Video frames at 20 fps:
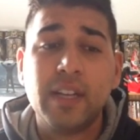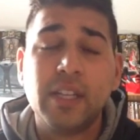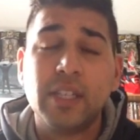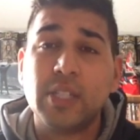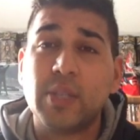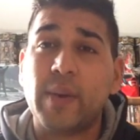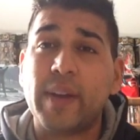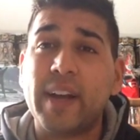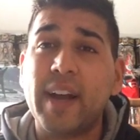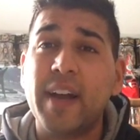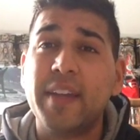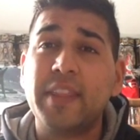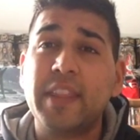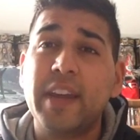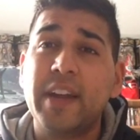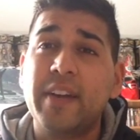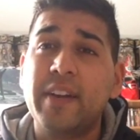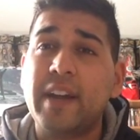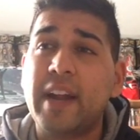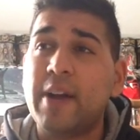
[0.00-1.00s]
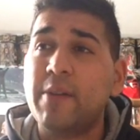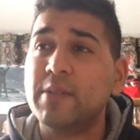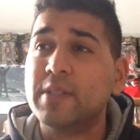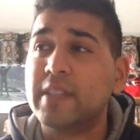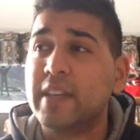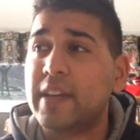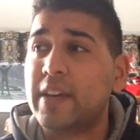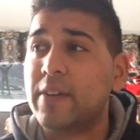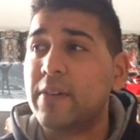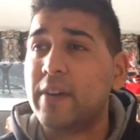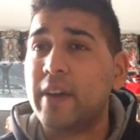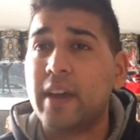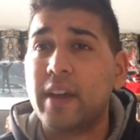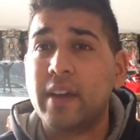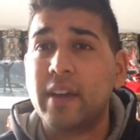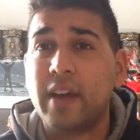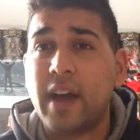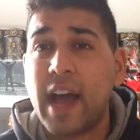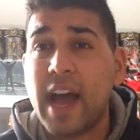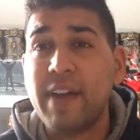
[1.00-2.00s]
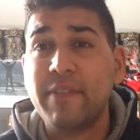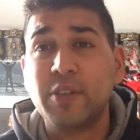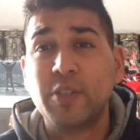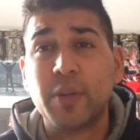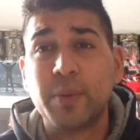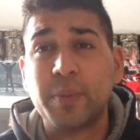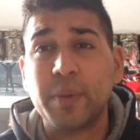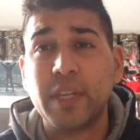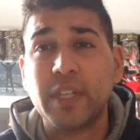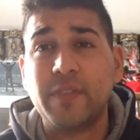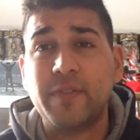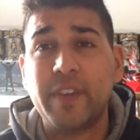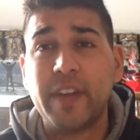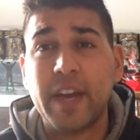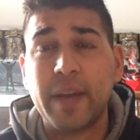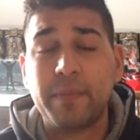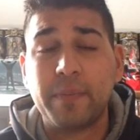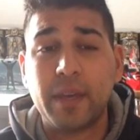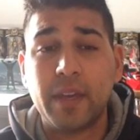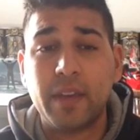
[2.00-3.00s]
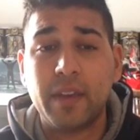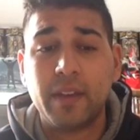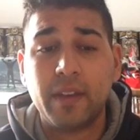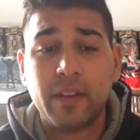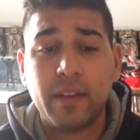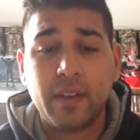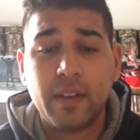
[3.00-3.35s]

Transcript: So I got there and I was like, okay, I have a Triple H VIP.